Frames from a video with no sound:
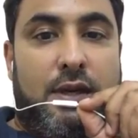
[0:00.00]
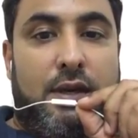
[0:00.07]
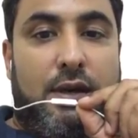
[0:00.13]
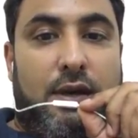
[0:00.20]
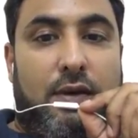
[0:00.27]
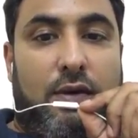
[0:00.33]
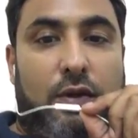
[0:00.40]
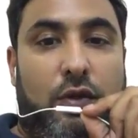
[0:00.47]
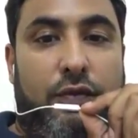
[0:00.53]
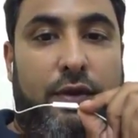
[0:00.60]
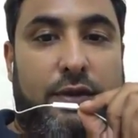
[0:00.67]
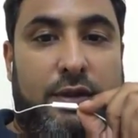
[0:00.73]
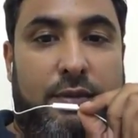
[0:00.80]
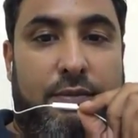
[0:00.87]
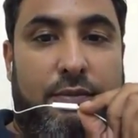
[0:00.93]
although we have
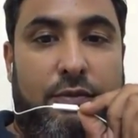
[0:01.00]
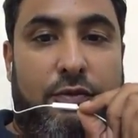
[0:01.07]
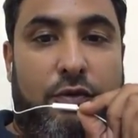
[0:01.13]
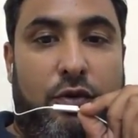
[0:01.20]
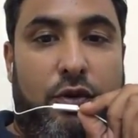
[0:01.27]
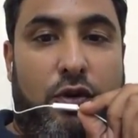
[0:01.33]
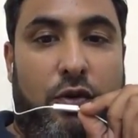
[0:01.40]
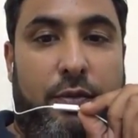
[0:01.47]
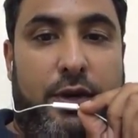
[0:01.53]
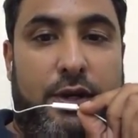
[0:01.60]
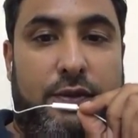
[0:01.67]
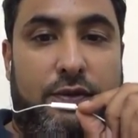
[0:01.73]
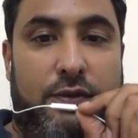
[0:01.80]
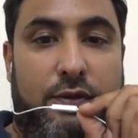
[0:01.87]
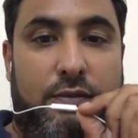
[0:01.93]
some good
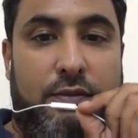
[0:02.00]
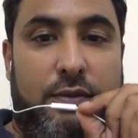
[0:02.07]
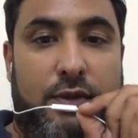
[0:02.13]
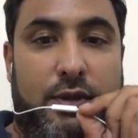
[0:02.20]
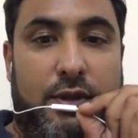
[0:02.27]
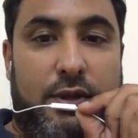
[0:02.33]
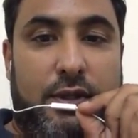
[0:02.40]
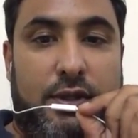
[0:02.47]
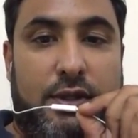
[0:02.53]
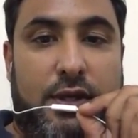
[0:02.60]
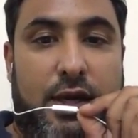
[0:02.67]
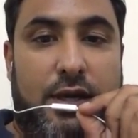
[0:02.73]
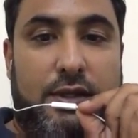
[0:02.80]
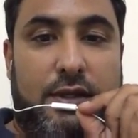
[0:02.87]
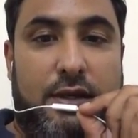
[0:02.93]
comments from these
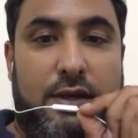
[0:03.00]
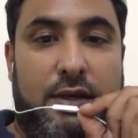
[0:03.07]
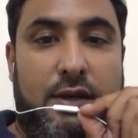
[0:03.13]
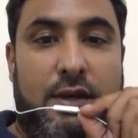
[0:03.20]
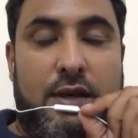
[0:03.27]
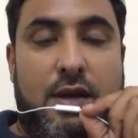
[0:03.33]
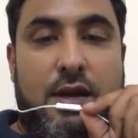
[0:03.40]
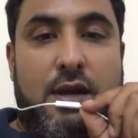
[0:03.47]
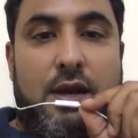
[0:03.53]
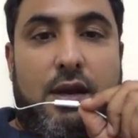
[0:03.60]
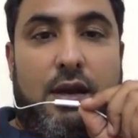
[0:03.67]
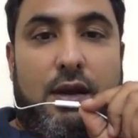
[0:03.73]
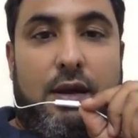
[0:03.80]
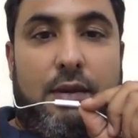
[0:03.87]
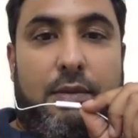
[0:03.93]
guys here,
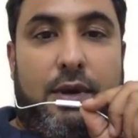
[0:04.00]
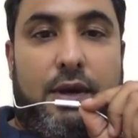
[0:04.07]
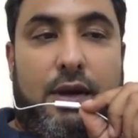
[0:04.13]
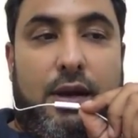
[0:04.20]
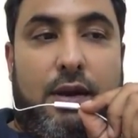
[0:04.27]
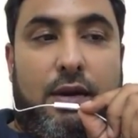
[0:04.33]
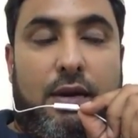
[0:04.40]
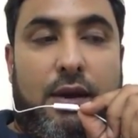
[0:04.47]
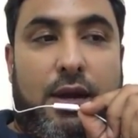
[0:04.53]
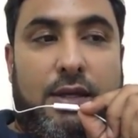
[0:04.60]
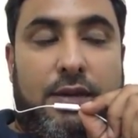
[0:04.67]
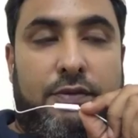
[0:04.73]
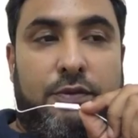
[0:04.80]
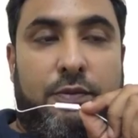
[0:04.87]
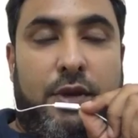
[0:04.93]
but as I
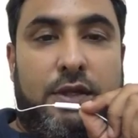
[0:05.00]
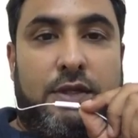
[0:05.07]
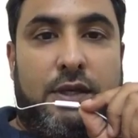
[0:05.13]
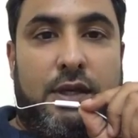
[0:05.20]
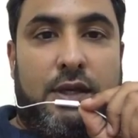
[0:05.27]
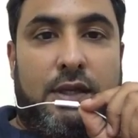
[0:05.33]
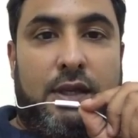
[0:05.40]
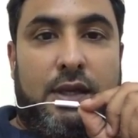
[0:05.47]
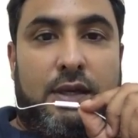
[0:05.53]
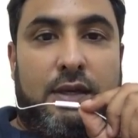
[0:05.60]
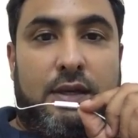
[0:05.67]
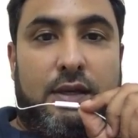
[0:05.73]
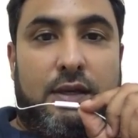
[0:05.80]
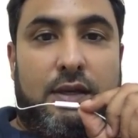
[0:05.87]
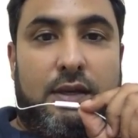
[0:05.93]
was mentioning, that
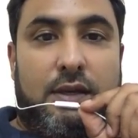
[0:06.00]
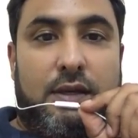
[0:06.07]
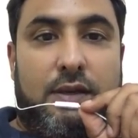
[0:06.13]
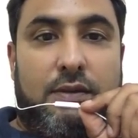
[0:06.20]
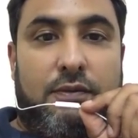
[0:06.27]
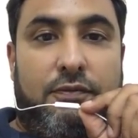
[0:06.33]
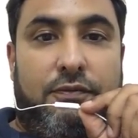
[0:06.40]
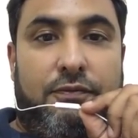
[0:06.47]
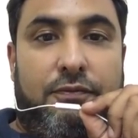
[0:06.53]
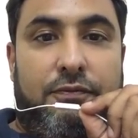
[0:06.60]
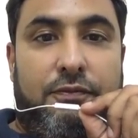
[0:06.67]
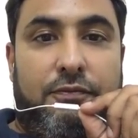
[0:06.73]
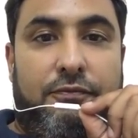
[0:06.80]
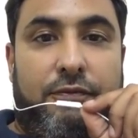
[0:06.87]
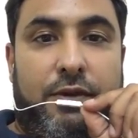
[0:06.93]

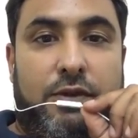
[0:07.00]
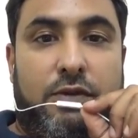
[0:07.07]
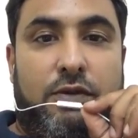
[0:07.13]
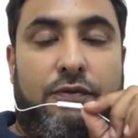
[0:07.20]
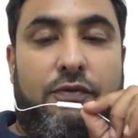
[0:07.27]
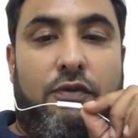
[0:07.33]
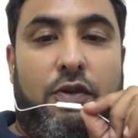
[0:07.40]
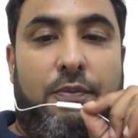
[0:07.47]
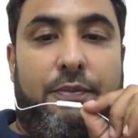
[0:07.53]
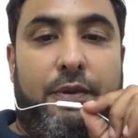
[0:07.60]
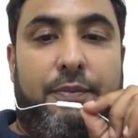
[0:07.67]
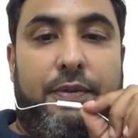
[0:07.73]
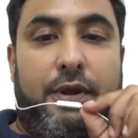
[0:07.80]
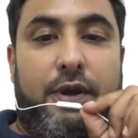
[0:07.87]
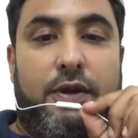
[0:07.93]
first of all,
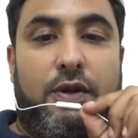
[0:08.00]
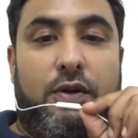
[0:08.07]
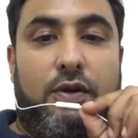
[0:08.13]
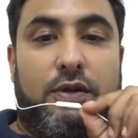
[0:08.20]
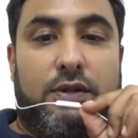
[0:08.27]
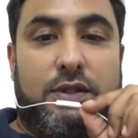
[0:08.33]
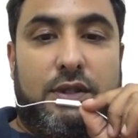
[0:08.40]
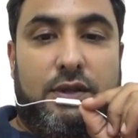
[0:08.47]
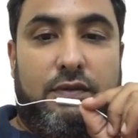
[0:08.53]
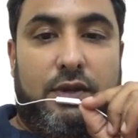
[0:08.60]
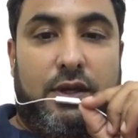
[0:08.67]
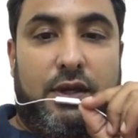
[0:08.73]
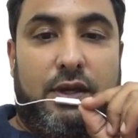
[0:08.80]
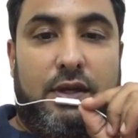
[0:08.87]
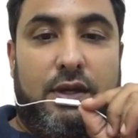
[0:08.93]
prepare your
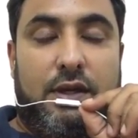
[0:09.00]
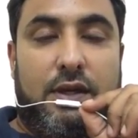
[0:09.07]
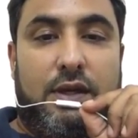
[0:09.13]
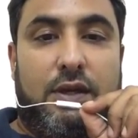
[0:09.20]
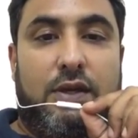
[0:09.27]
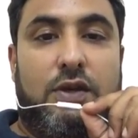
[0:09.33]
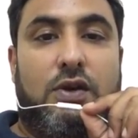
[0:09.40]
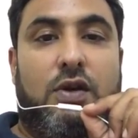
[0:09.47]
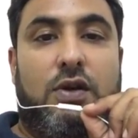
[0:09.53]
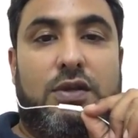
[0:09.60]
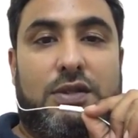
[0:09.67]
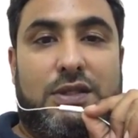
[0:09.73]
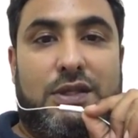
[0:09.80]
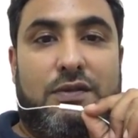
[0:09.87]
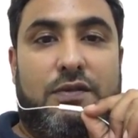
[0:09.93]
CV. Your
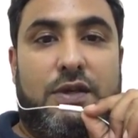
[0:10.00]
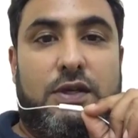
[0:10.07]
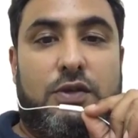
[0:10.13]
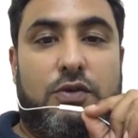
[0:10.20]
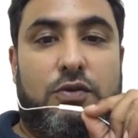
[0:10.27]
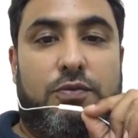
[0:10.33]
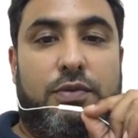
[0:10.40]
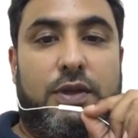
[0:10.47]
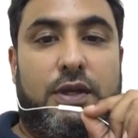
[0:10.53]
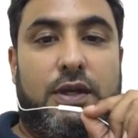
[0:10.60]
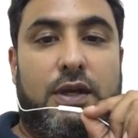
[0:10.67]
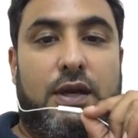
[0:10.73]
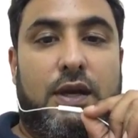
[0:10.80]
CV should be